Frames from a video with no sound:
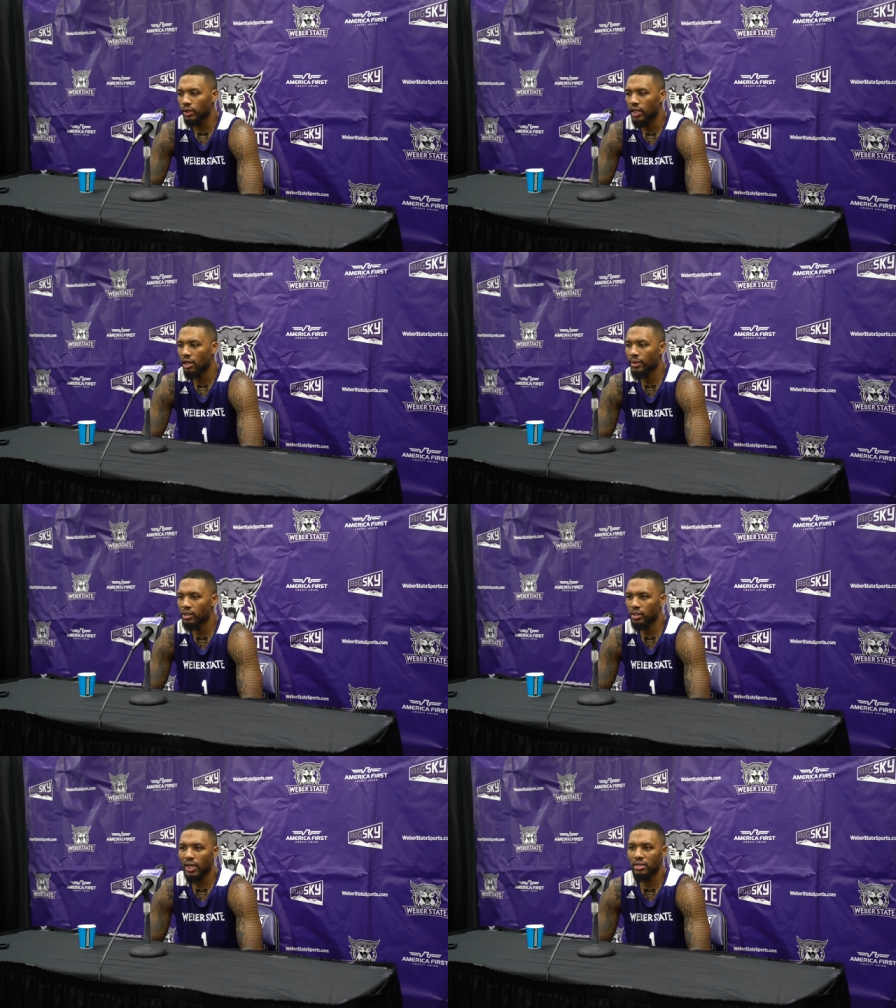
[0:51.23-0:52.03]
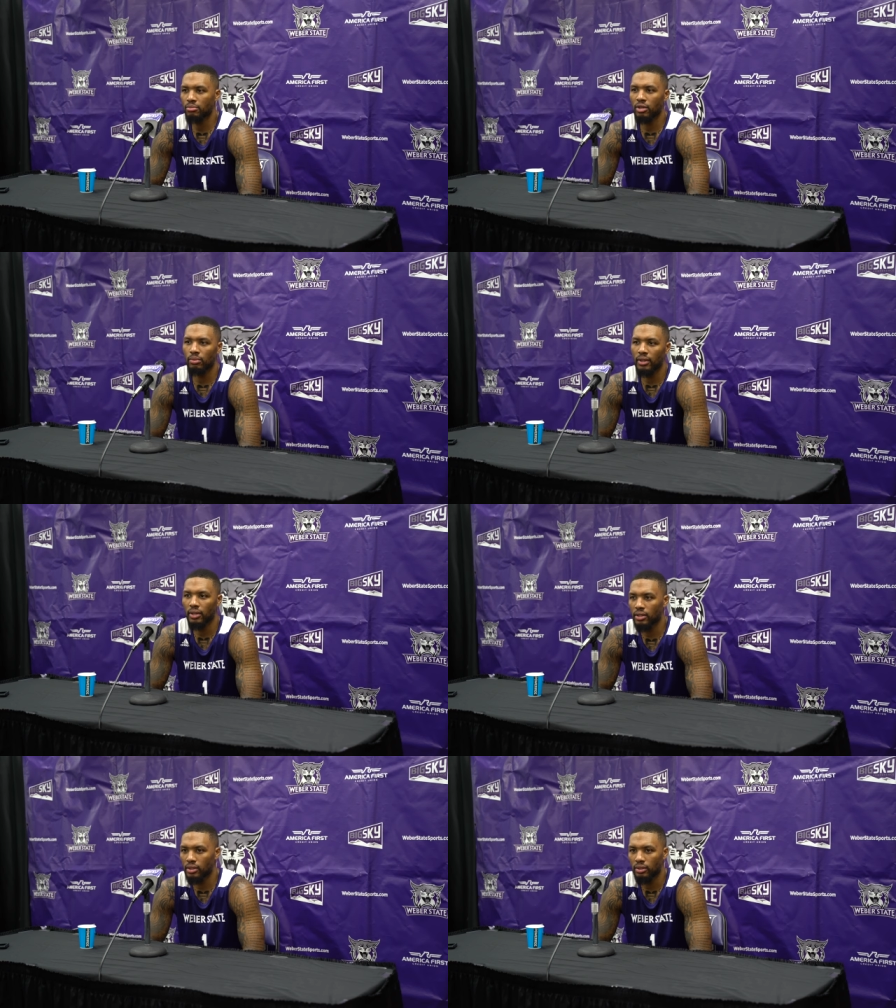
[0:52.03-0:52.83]
and it means a lot to me
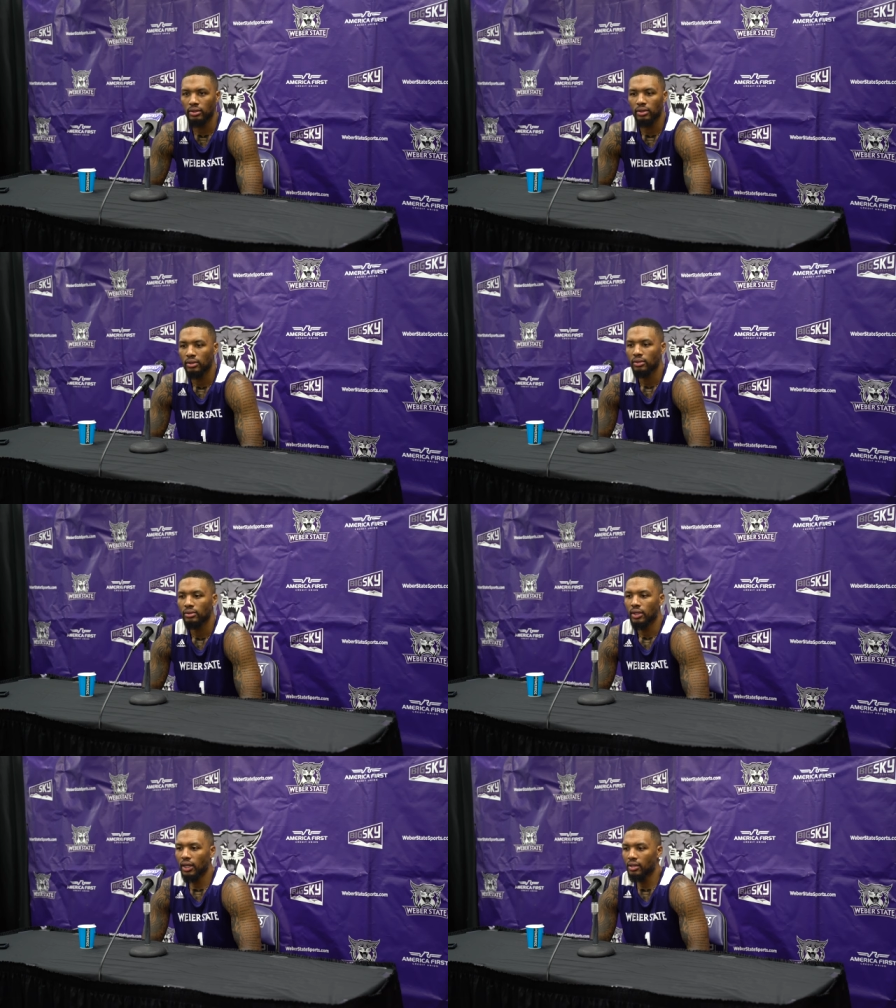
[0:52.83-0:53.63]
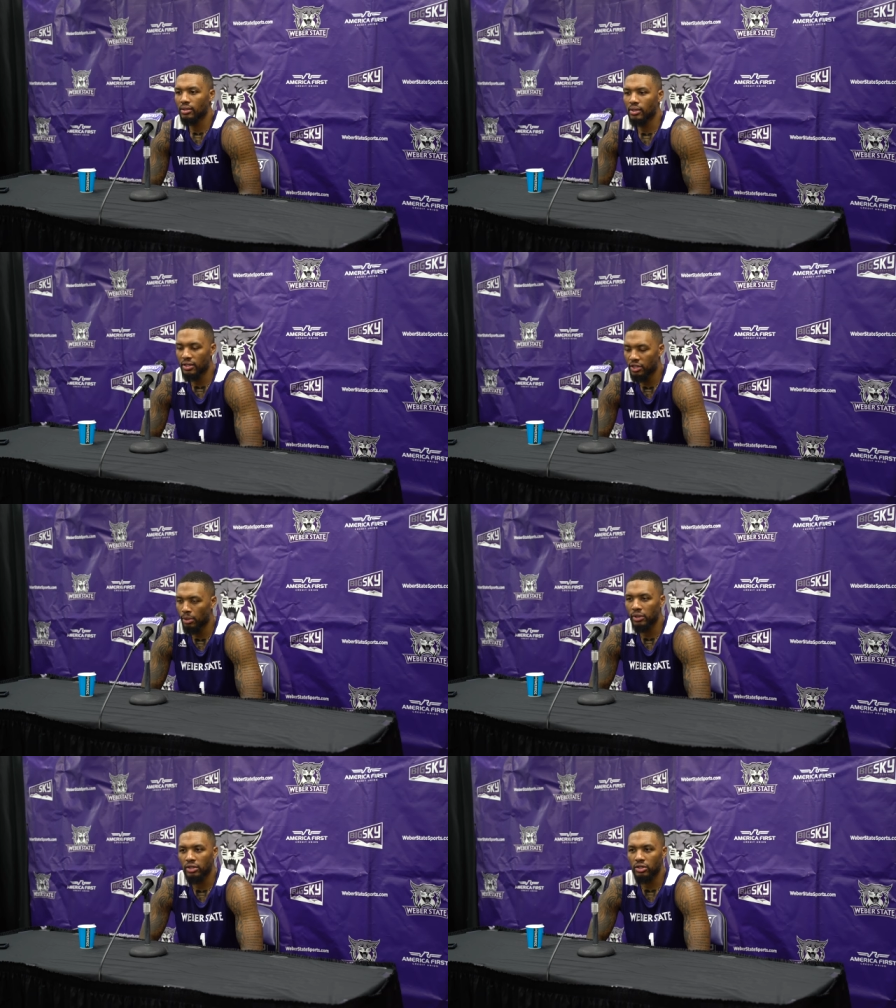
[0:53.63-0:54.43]
because it's, it's
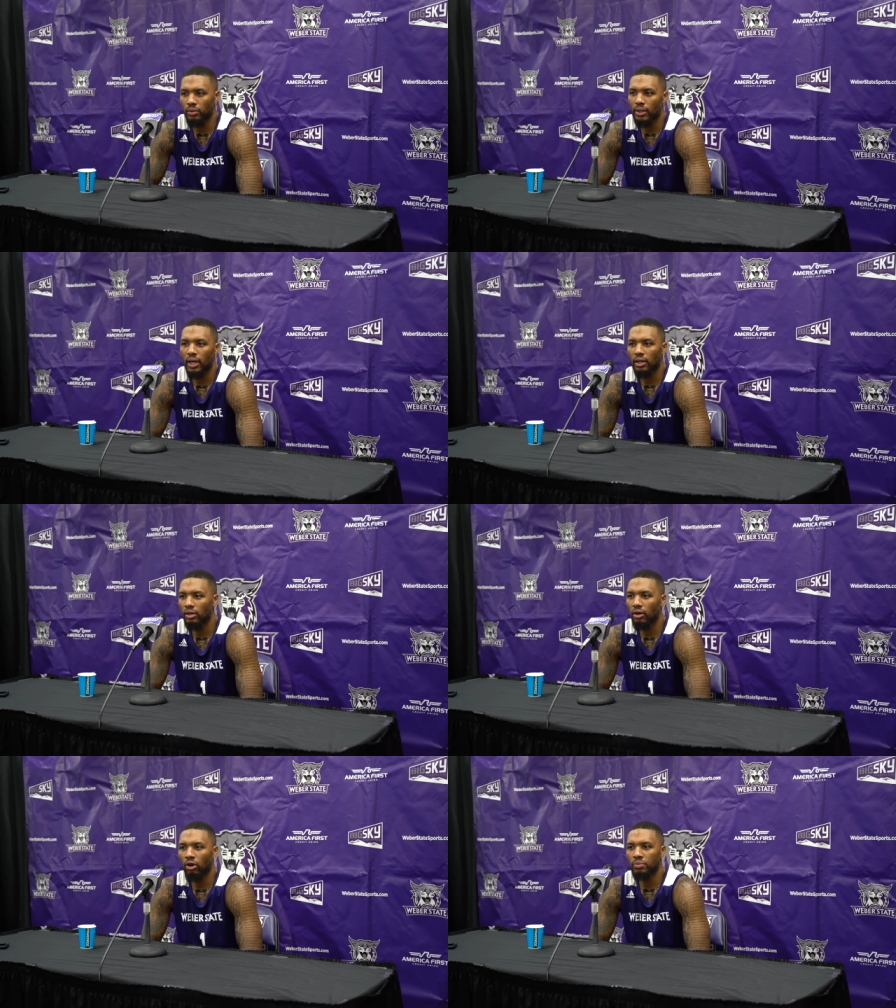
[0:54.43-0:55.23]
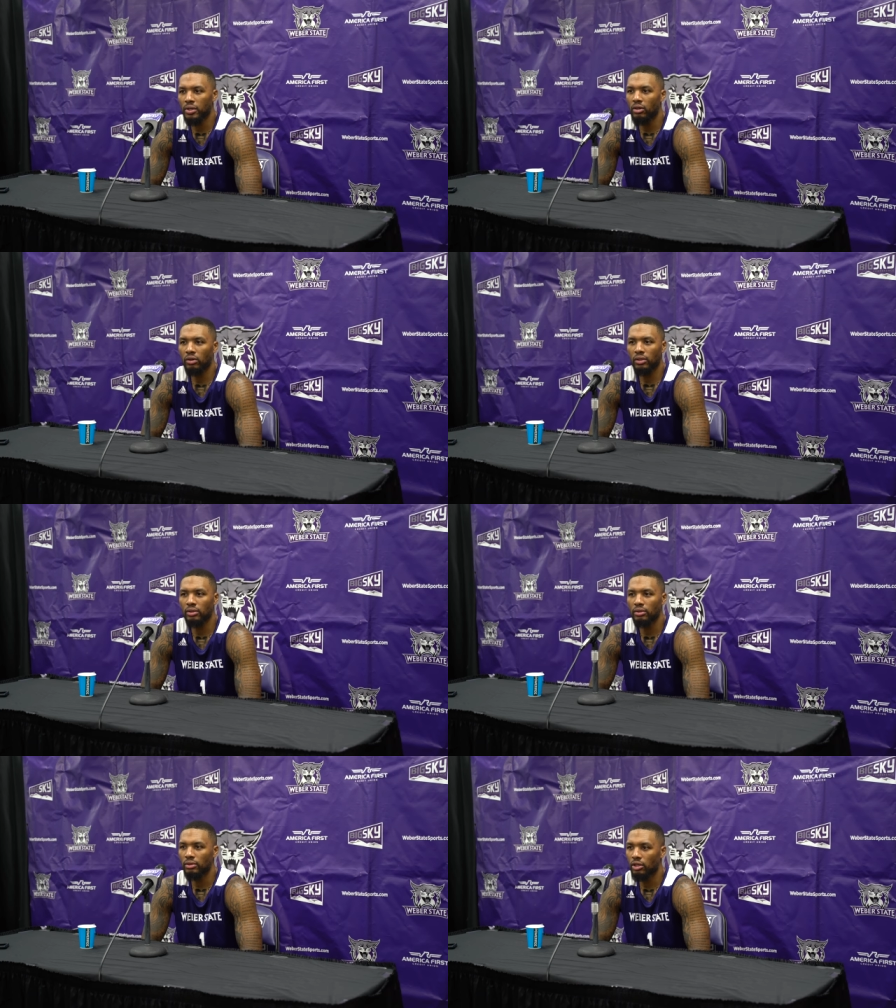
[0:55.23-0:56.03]
similar to when I go home to
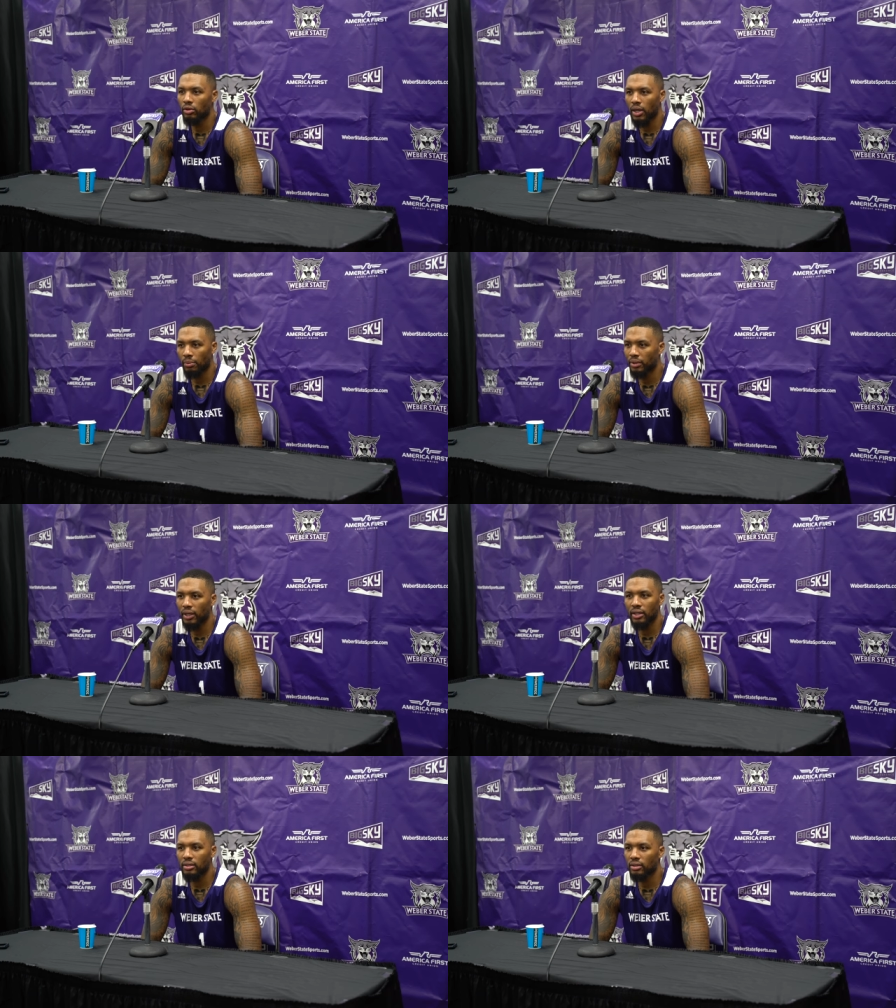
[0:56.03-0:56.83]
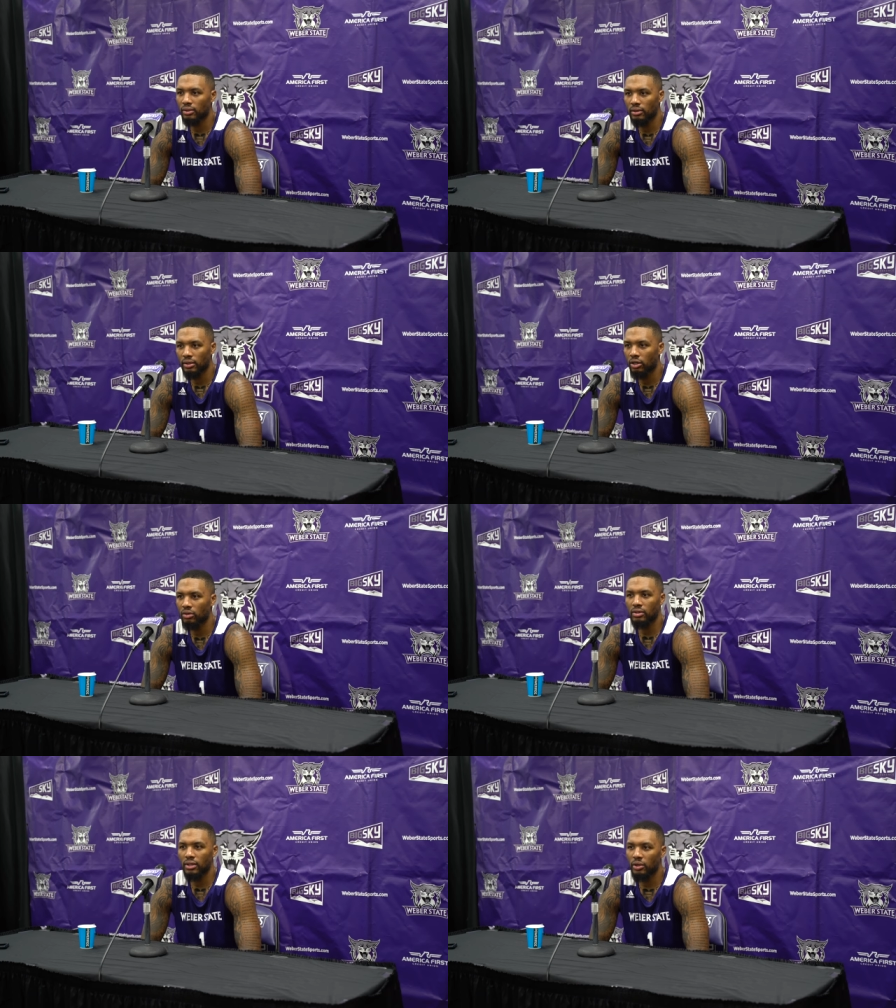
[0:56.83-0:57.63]
Oakland, you know, and I play against the, the
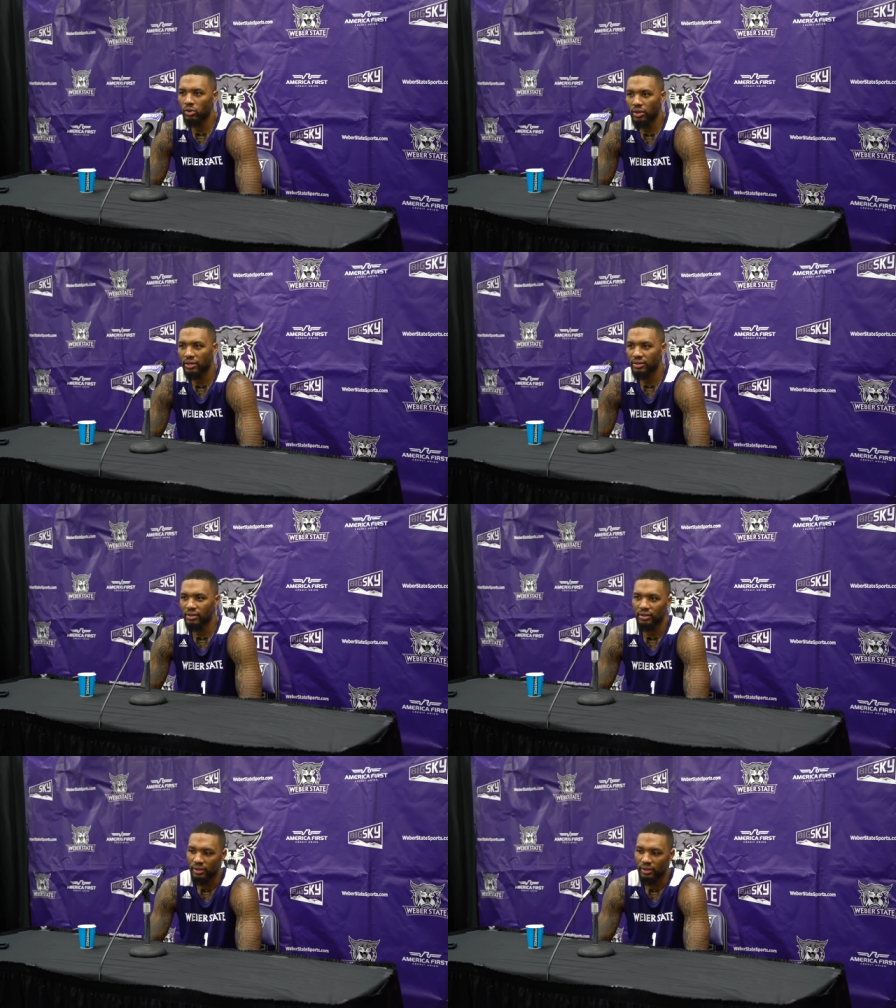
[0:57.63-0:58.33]
Golden State Warriors